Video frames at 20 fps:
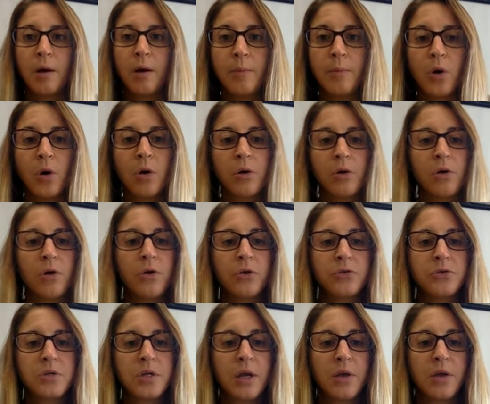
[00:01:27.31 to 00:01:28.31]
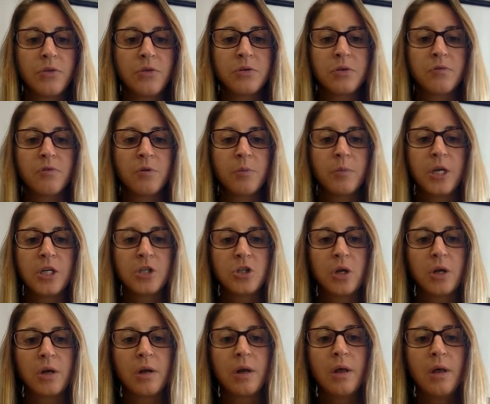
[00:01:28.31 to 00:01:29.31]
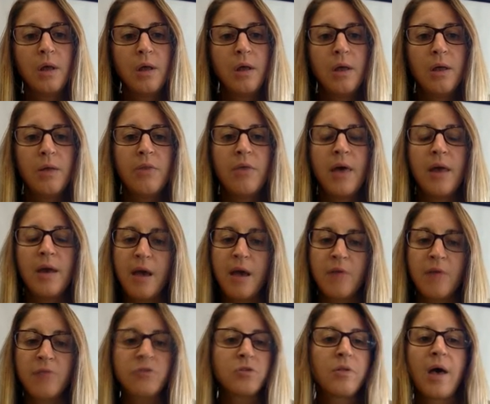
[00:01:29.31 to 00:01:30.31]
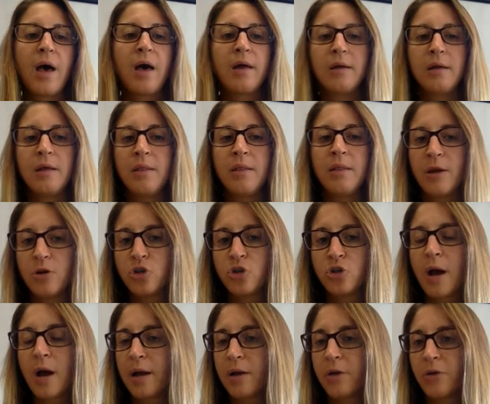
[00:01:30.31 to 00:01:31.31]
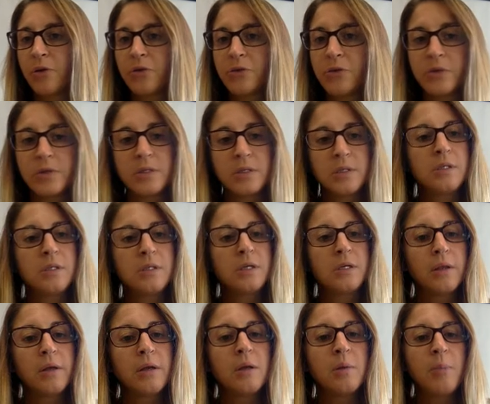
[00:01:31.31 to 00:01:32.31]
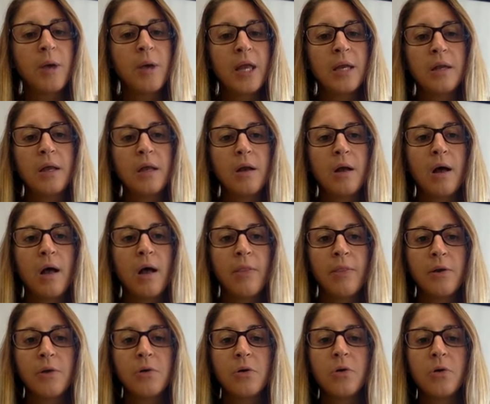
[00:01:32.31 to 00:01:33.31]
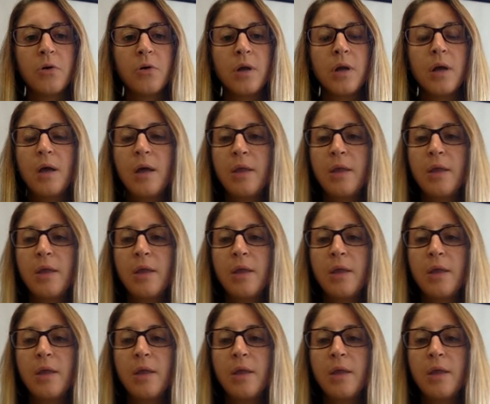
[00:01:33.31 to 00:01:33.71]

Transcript: articles to get this information. Then after that, in their triangle, so this is still independent on their own,